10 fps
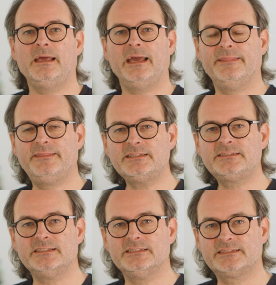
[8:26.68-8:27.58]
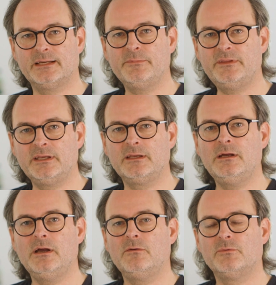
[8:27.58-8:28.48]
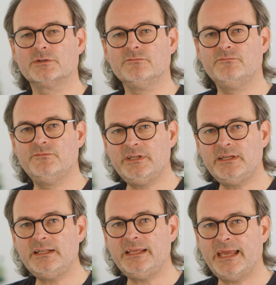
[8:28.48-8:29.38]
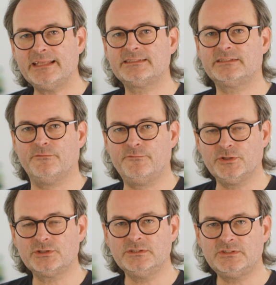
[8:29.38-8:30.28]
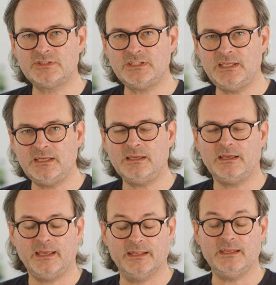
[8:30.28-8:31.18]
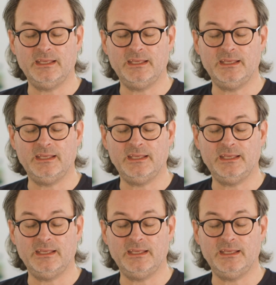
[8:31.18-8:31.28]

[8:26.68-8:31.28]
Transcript: And this is something what really adds efficiency and